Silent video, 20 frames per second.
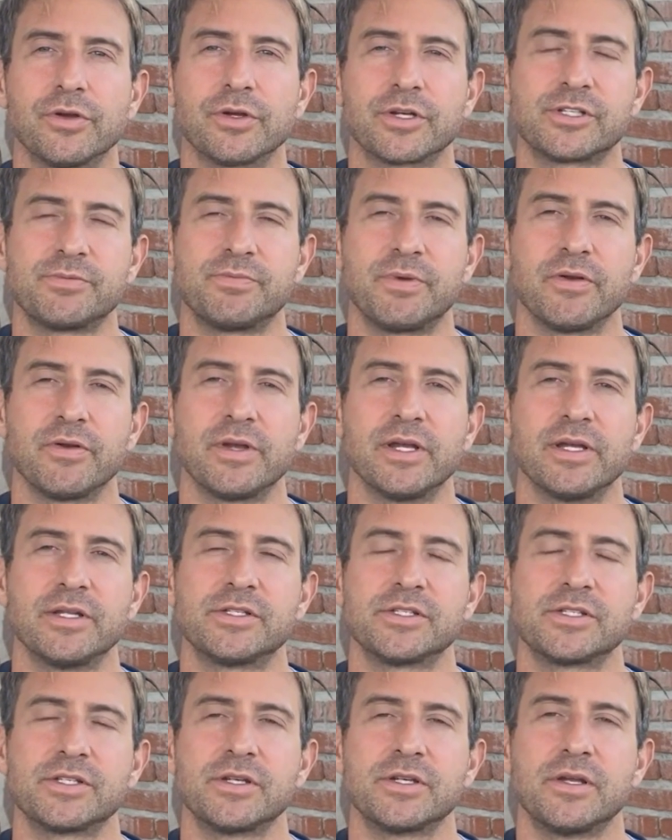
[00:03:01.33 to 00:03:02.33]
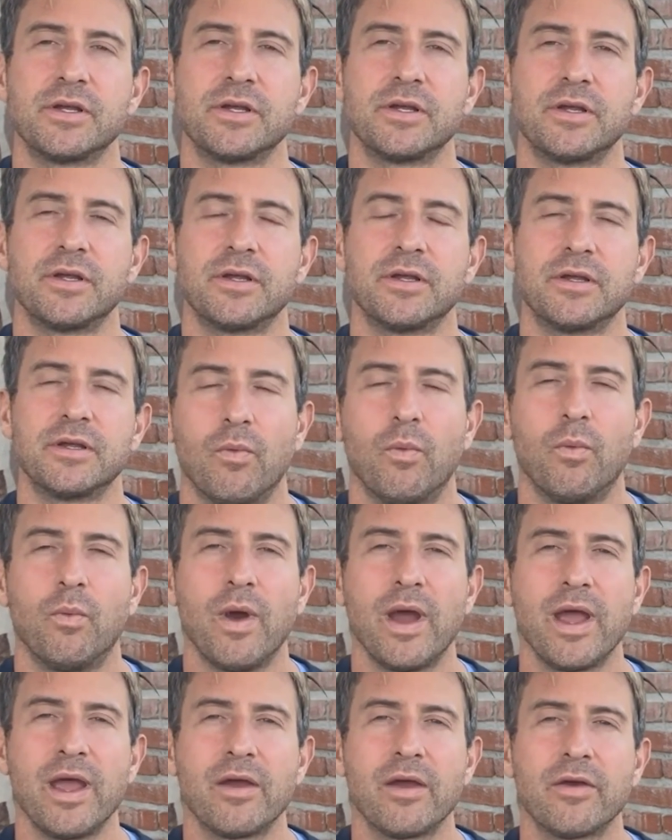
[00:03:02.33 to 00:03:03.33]
experience.
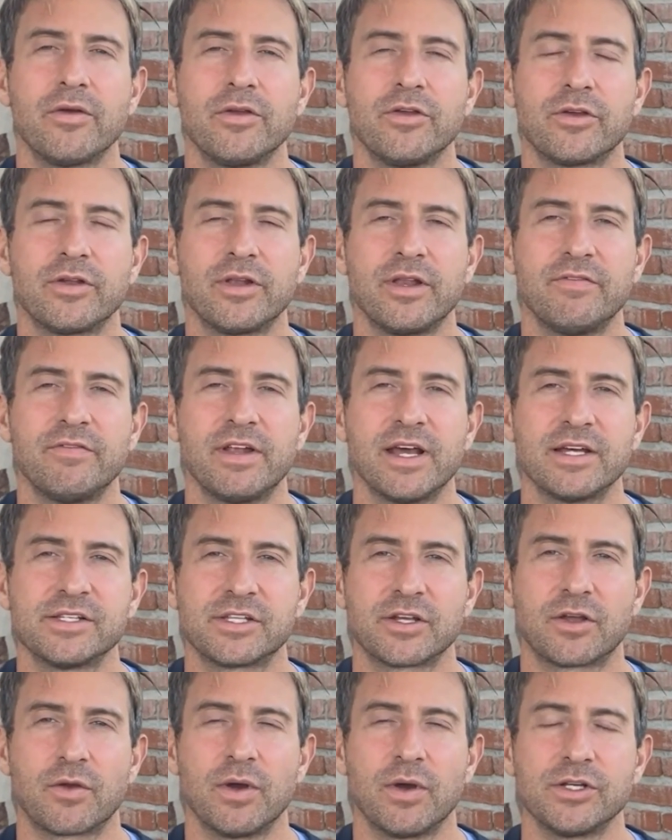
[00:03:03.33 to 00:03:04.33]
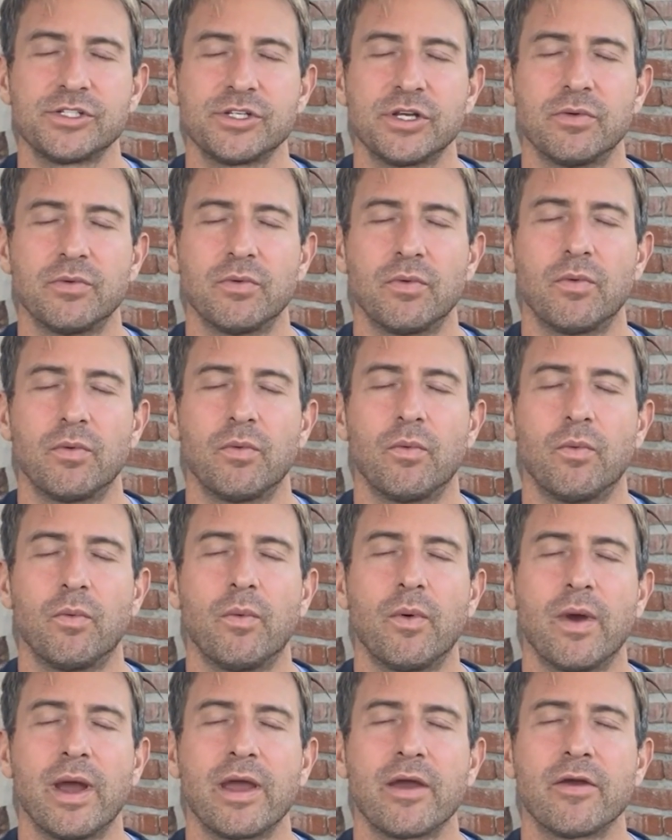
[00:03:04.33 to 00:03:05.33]
Where you could even ask the question,
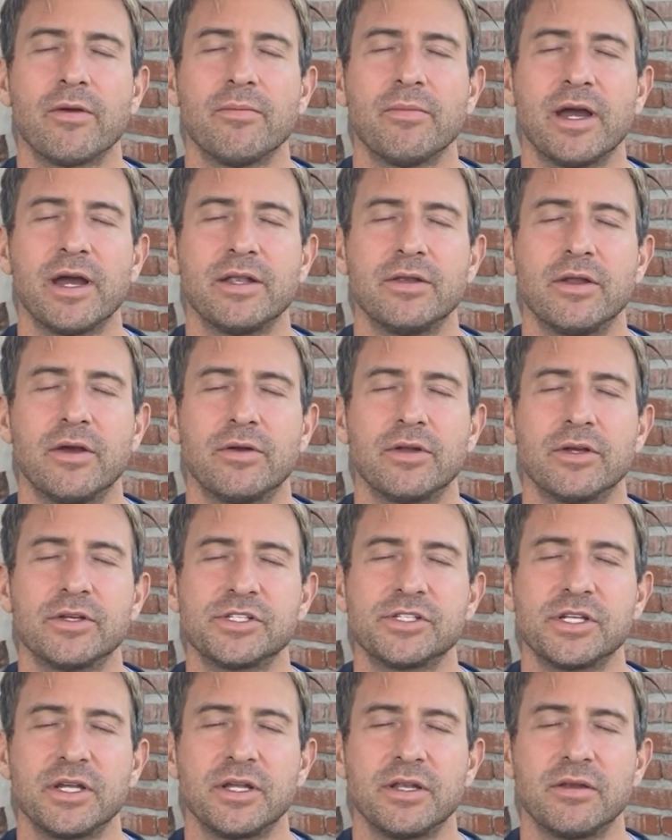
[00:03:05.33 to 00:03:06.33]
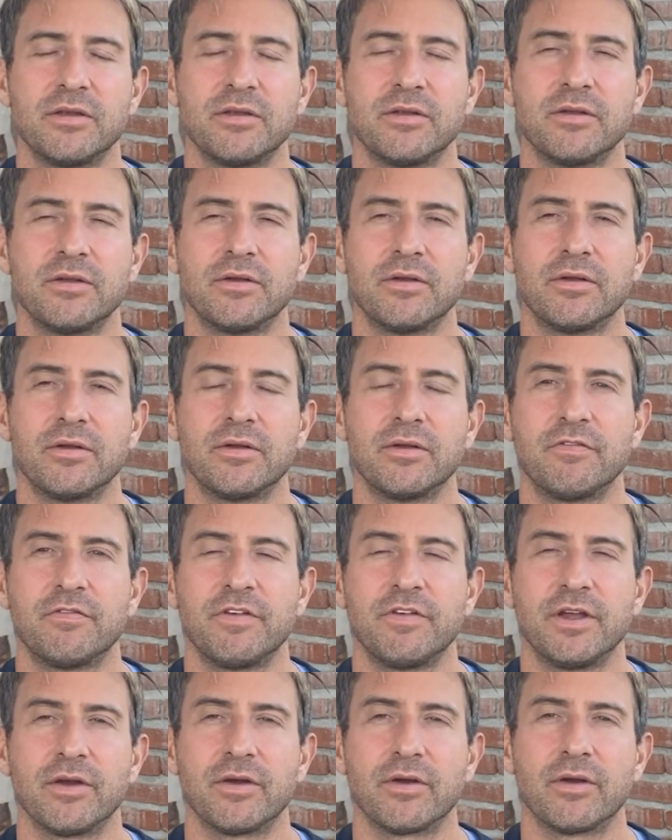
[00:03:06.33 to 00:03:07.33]
where am I noticing
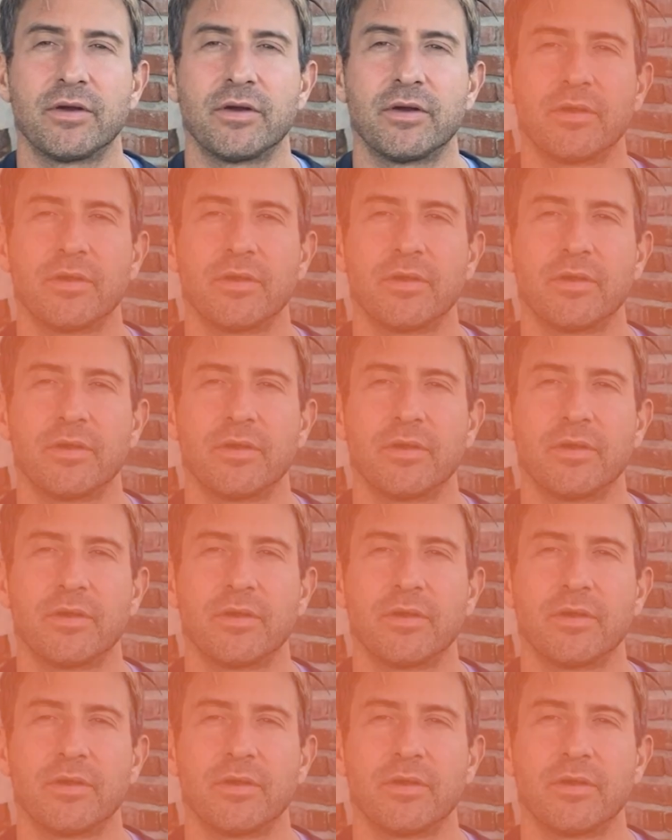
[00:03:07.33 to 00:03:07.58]
fear?